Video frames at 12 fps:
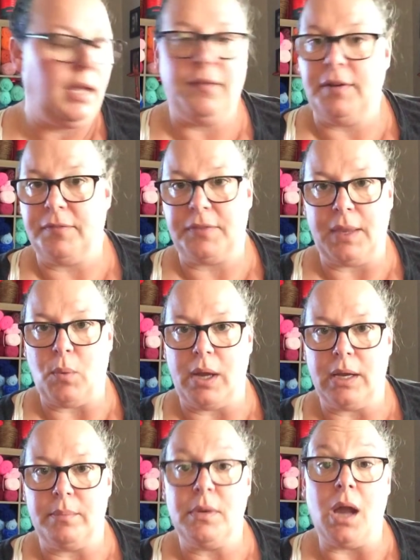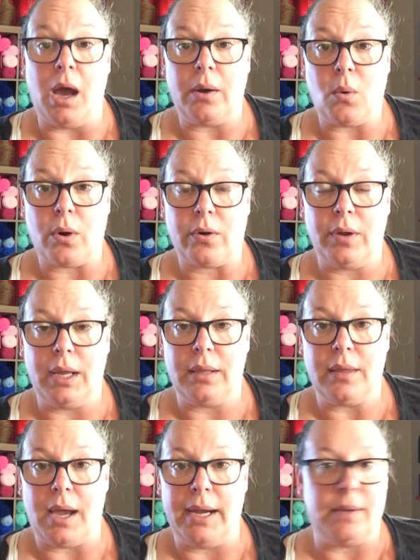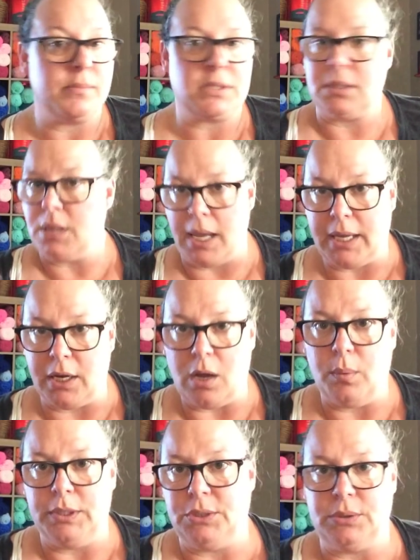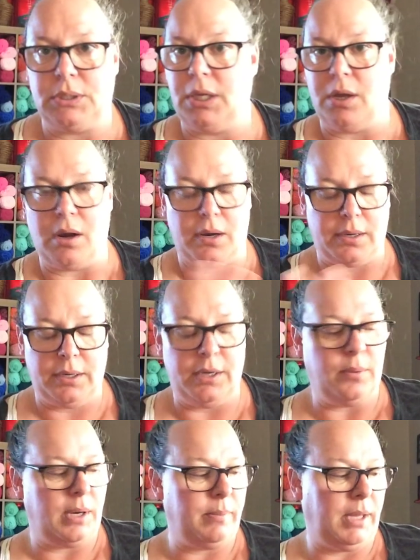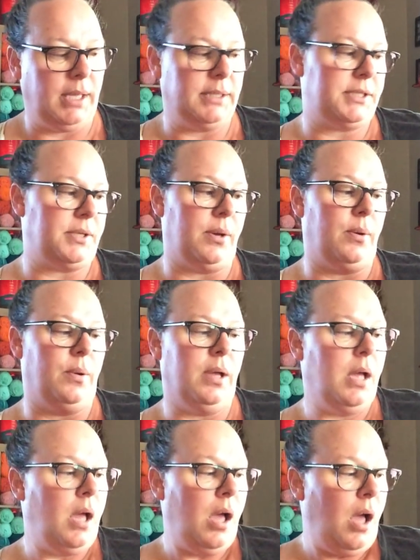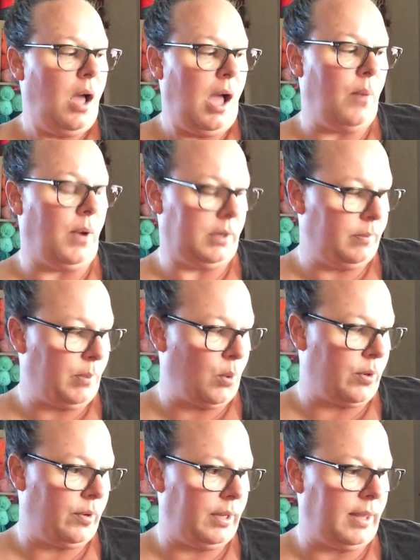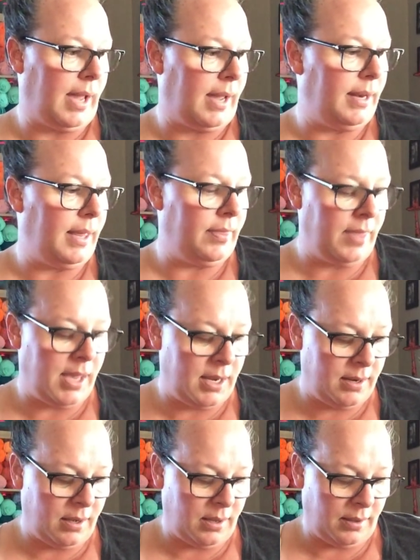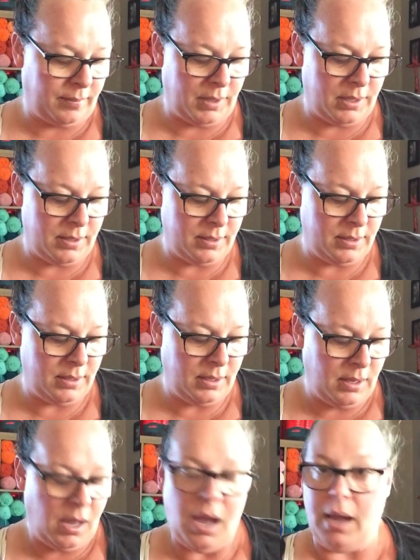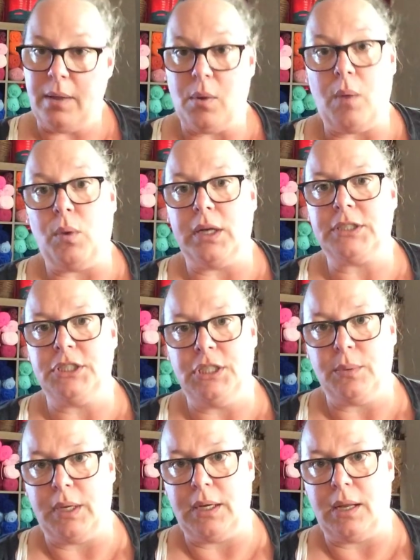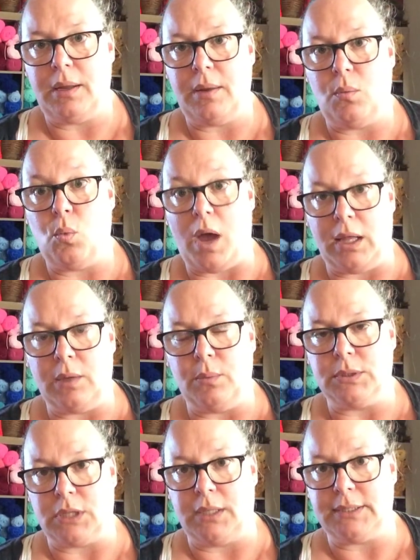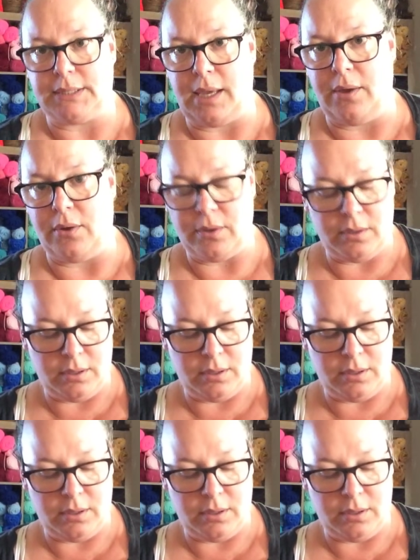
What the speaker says: even if they wind up not ordering the items, I could always use the yarn. You know what I mean? So I wound up ordering that. And then I wanted to do it while it was on sale.